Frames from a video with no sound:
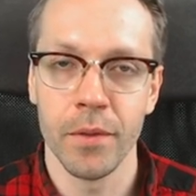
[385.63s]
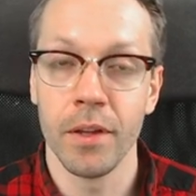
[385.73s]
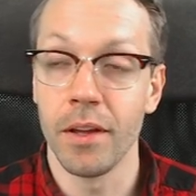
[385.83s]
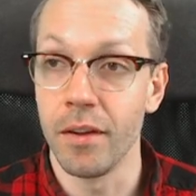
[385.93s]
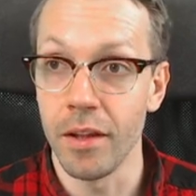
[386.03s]

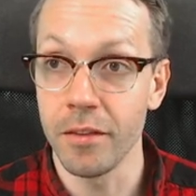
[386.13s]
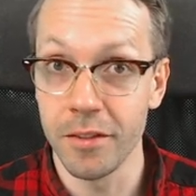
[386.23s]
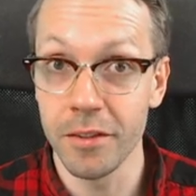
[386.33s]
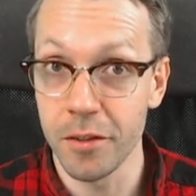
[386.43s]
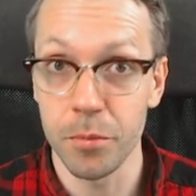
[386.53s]
And thus,
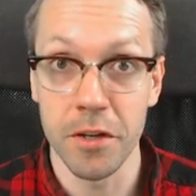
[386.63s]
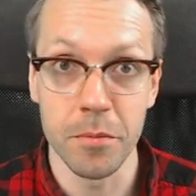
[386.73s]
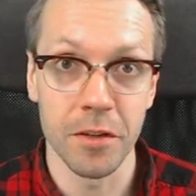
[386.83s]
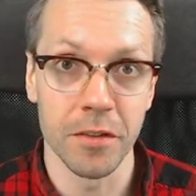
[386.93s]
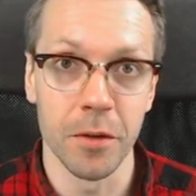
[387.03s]
this is pretty
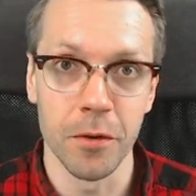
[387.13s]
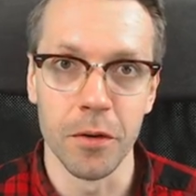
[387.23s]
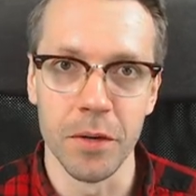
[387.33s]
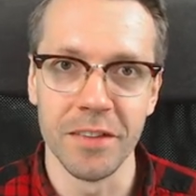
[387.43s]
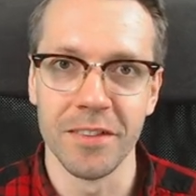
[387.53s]
much the only
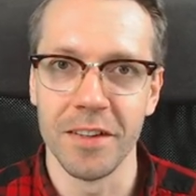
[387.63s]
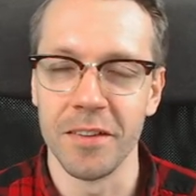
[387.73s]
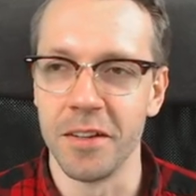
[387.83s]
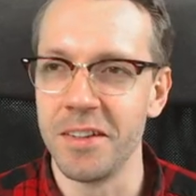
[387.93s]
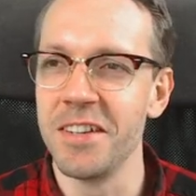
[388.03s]
reason that
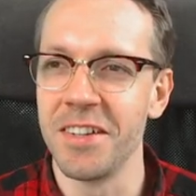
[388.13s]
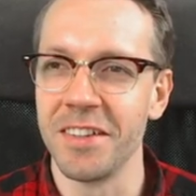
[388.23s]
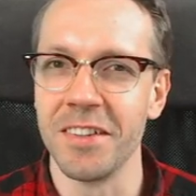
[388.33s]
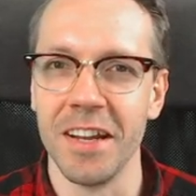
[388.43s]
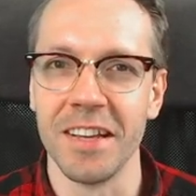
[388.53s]
the
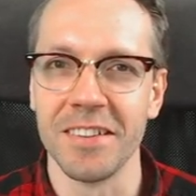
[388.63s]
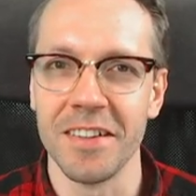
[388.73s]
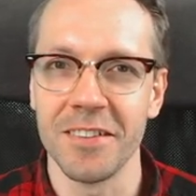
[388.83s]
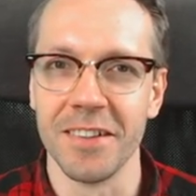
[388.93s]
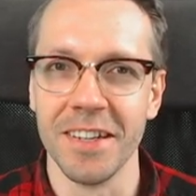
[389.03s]
teachings still
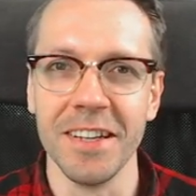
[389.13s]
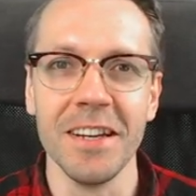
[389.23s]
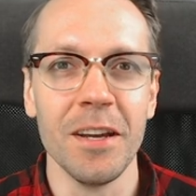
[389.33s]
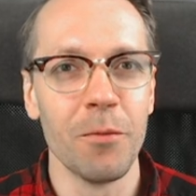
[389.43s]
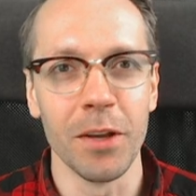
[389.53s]
exist today,
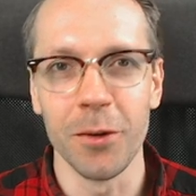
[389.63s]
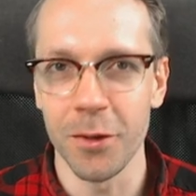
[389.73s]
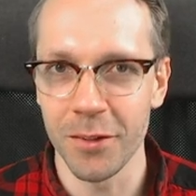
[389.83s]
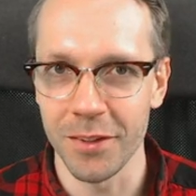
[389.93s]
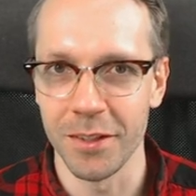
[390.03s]

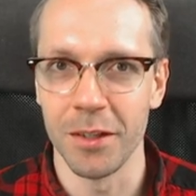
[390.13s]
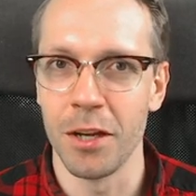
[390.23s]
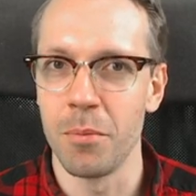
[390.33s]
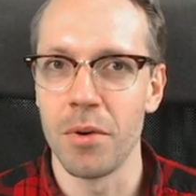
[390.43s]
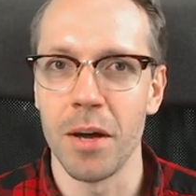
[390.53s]
because
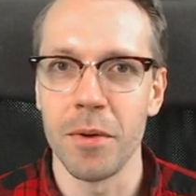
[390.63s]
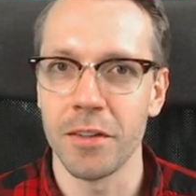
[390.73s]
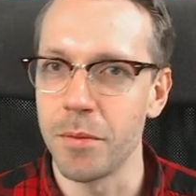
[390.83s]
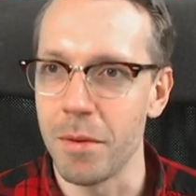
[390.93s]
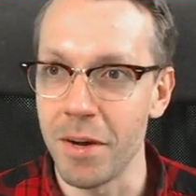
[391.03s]
Brahma
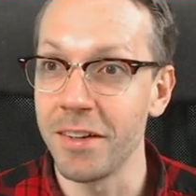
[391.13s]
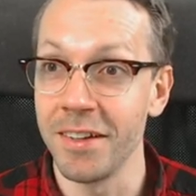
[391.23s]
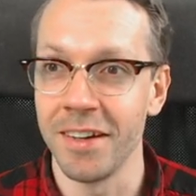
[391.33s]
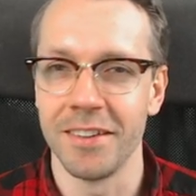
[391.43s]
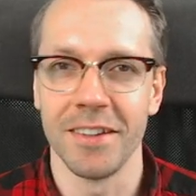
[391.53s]

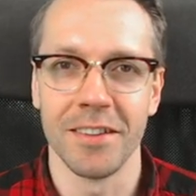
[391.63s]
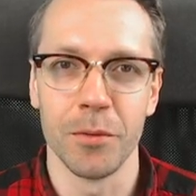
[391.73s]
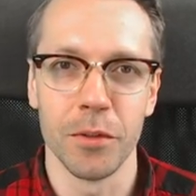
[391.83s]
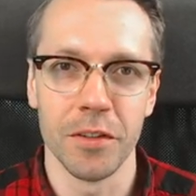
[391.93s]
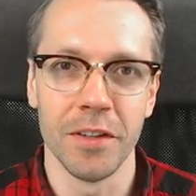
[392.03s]
Samapati, I think that
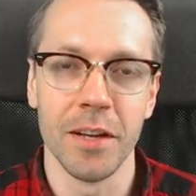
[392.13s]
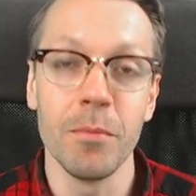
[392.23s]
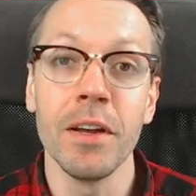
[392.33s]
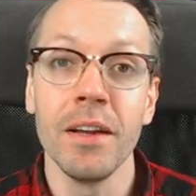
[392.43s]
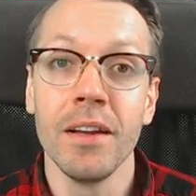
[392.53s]
was his name,
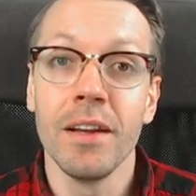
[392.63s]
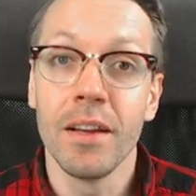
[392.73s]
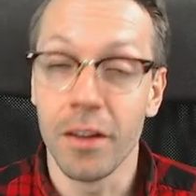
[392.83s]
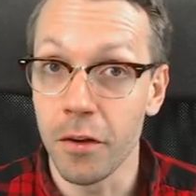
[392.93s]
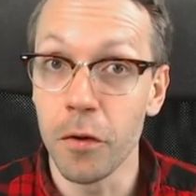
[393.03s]

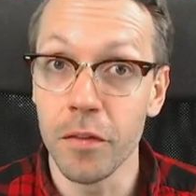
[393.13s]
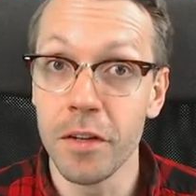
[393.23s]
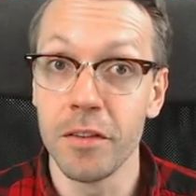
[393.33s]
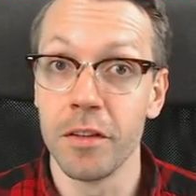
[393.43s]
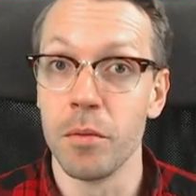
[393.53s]

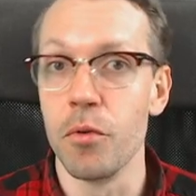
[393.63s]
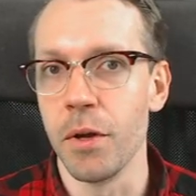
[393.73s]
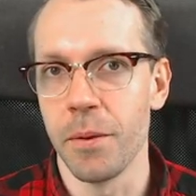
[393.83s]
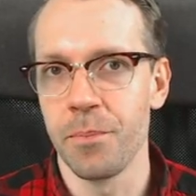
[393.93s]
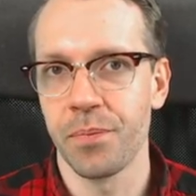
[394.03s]
convinced the
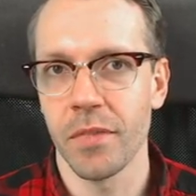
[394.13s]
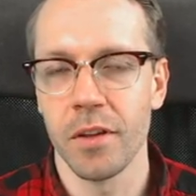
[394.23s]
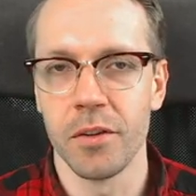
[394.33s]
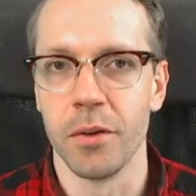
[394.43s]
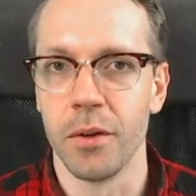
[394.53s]
Buddha
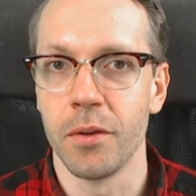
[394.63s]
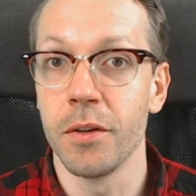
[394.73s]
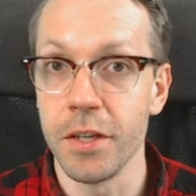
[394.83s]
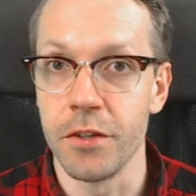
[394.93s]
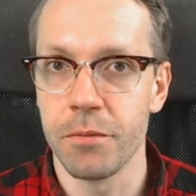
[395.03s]
to
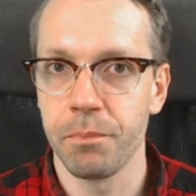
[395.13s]
teach.